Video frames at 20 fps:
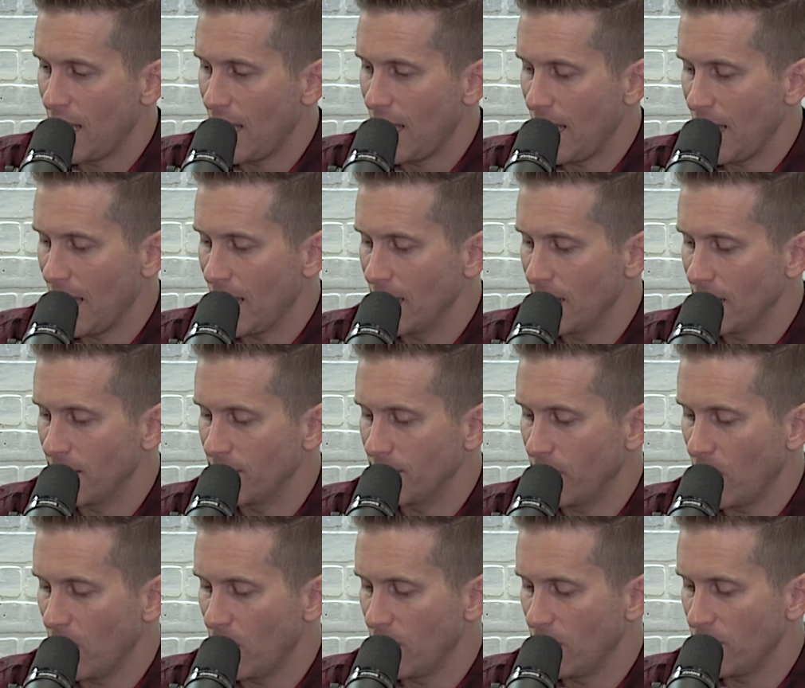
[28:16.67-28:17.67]

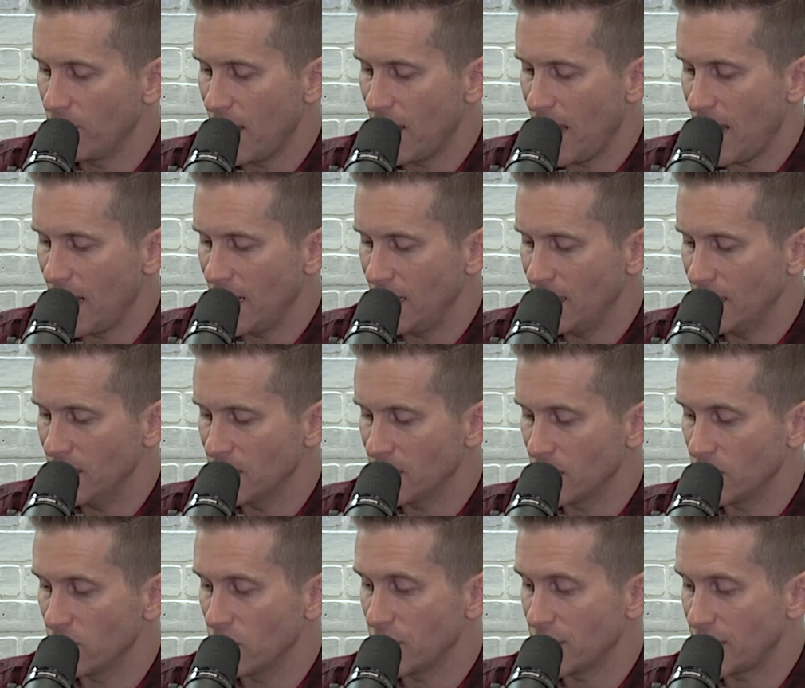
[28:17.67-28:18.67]
And part of that is
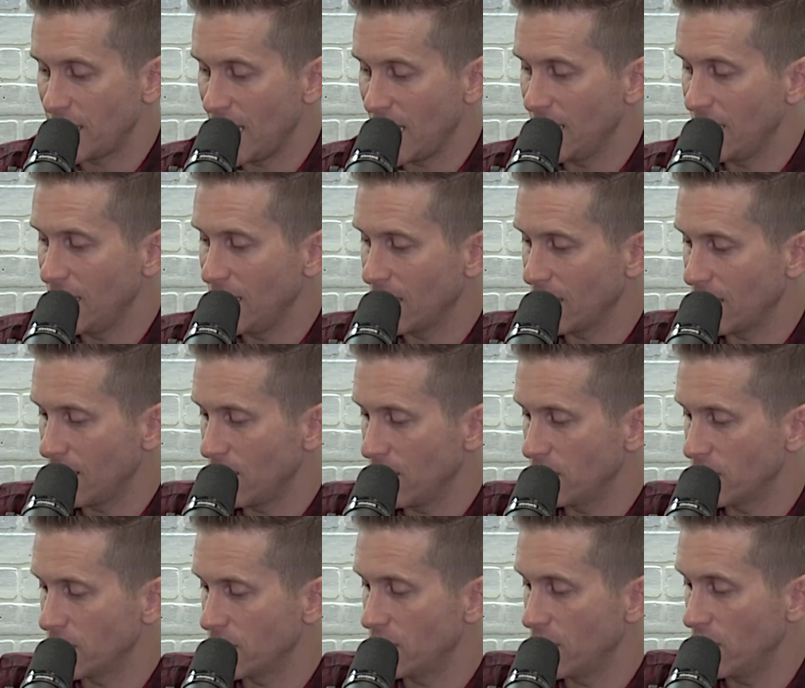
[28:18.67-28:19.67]
understanding
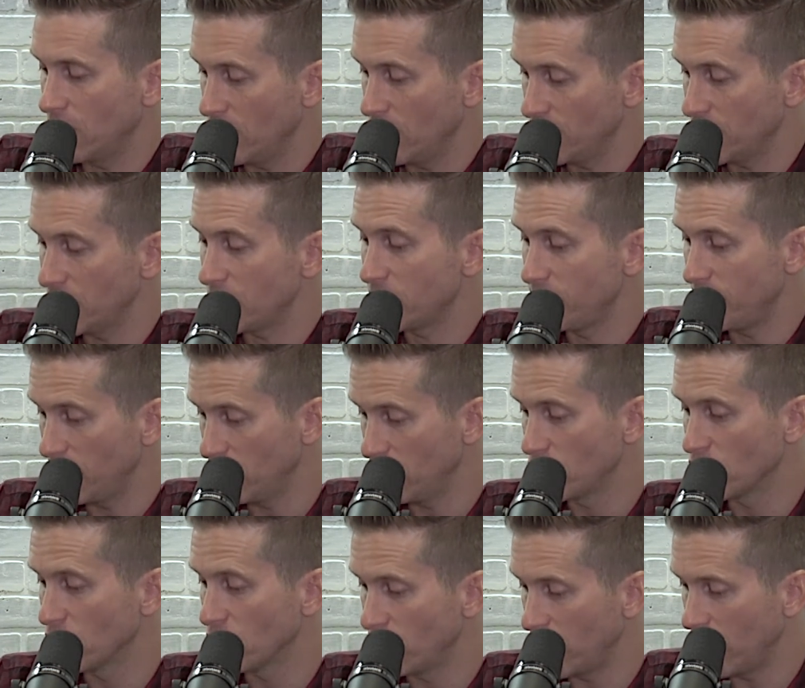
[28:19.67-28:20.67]
there is a
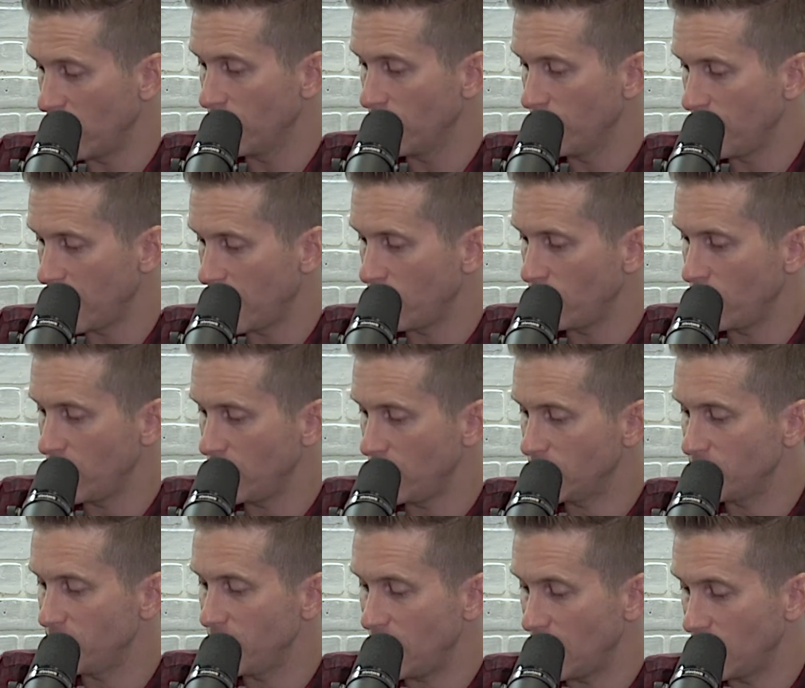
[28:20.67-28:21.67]
spiritual realm that we
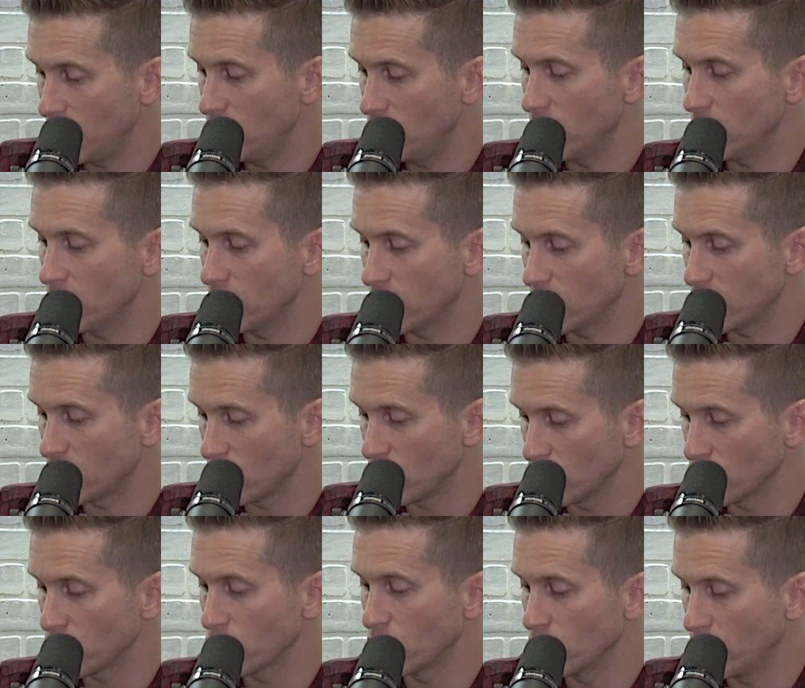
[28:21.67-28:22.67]
speak into, there's a
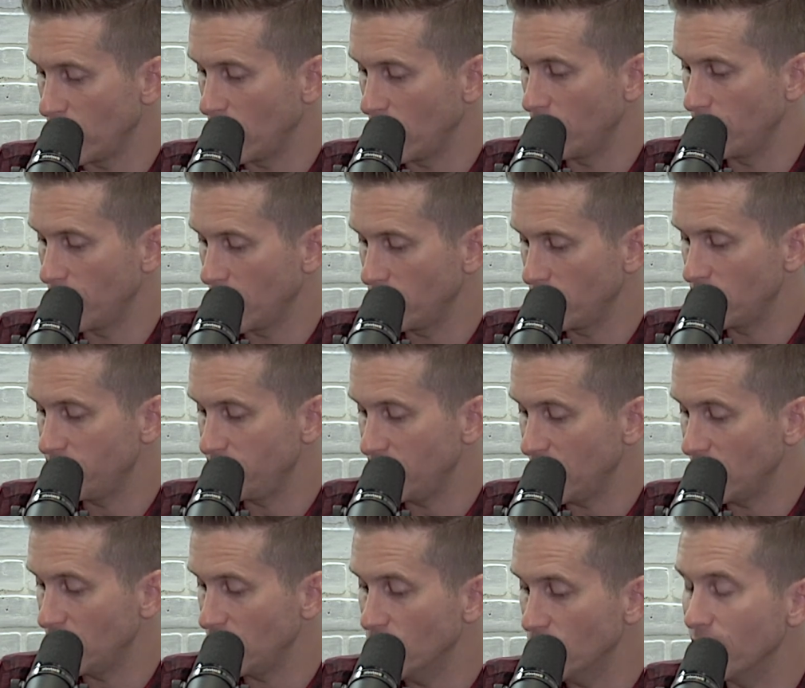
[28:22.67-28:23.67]
social realm that we
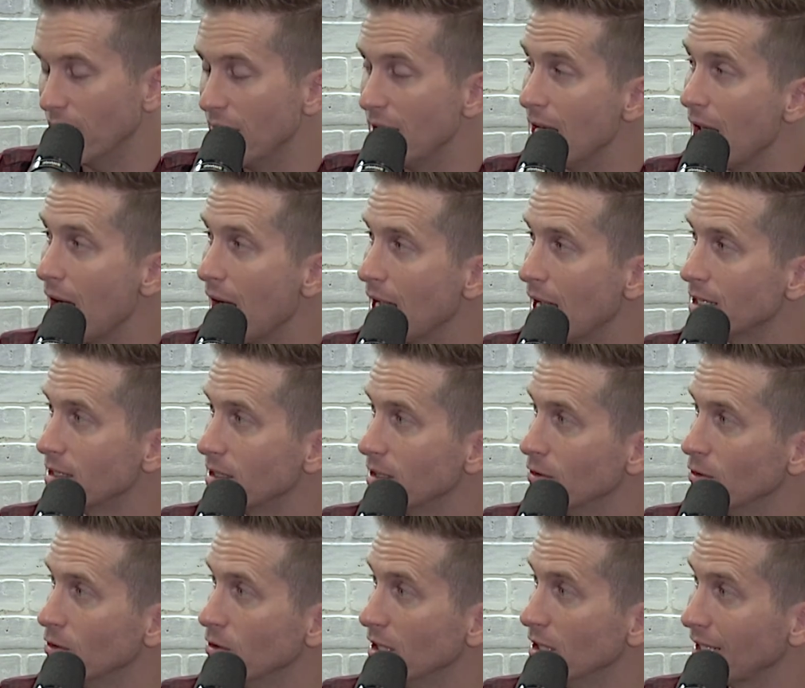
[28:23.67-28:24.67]
speak into, but not
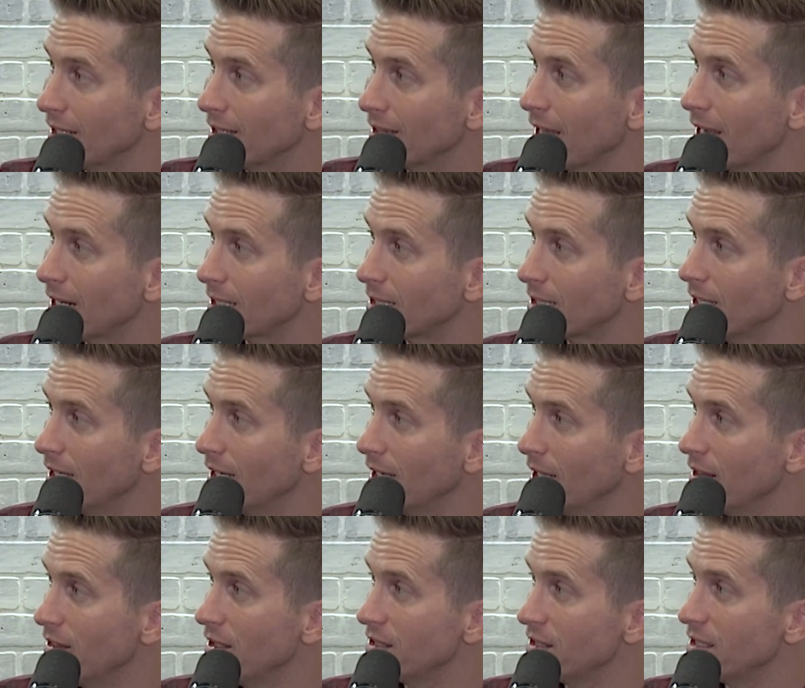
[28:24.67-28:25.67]
to neglect
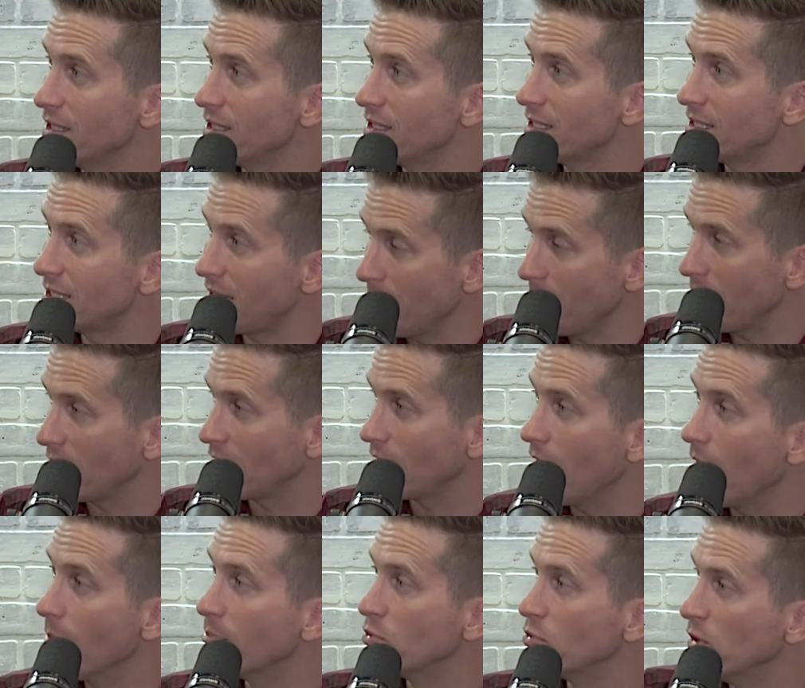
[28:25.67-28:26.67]
the systemic,
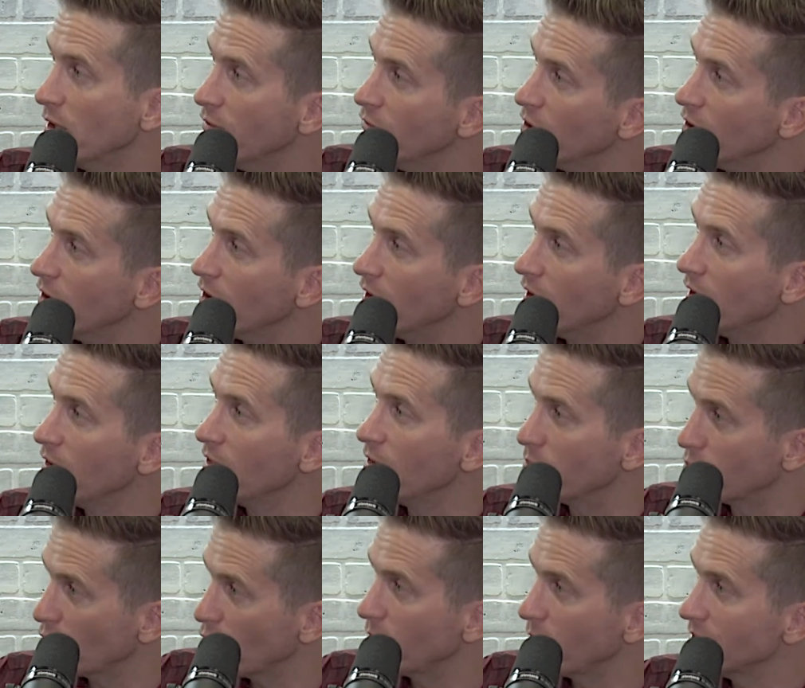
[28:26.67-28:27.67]
upriver,
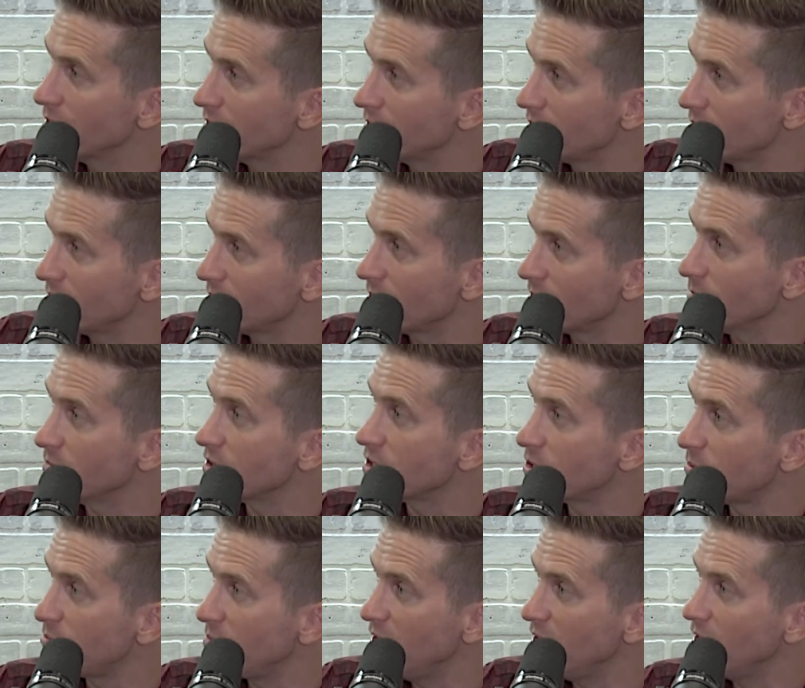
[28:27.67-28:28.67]
the broken systems,
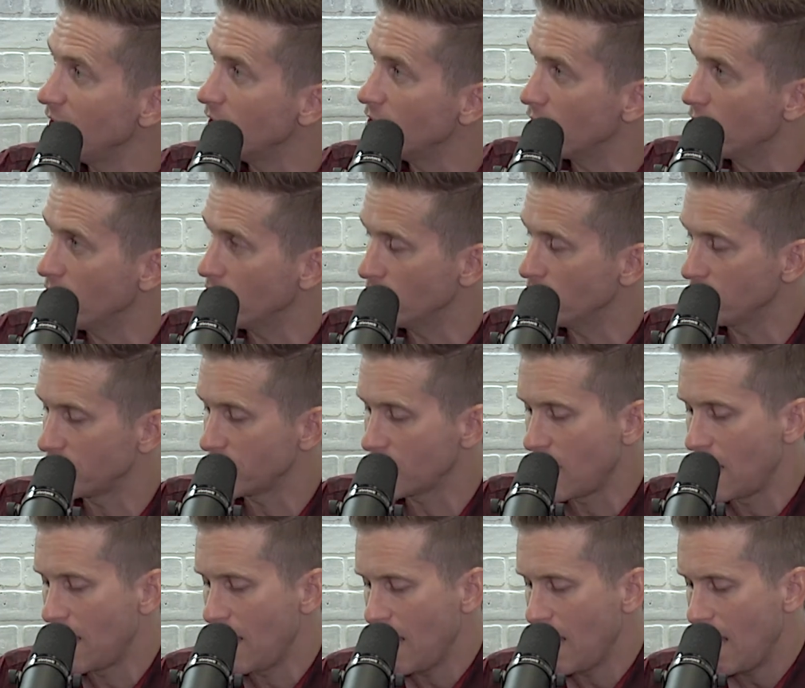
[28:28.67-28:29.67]
speak into those,
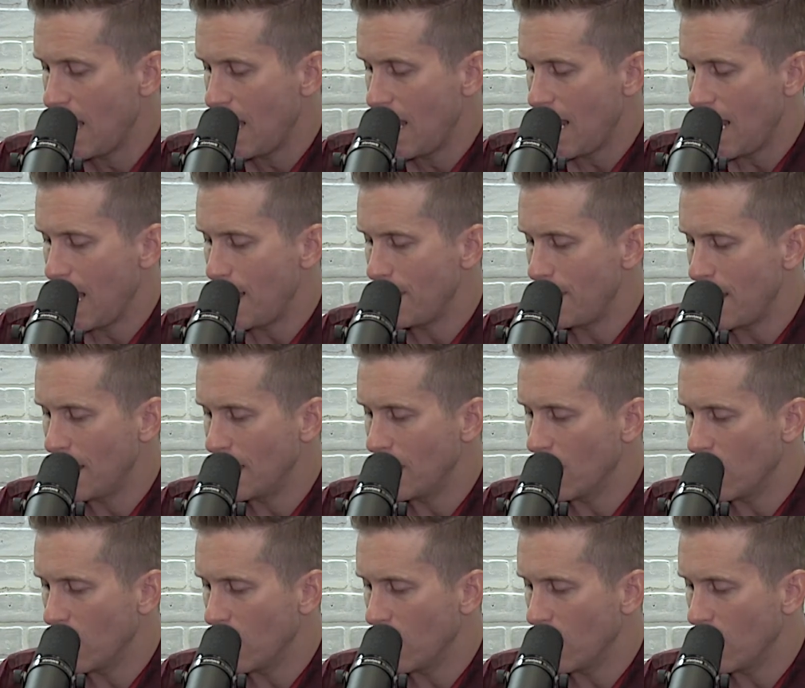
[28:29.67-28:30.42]
and then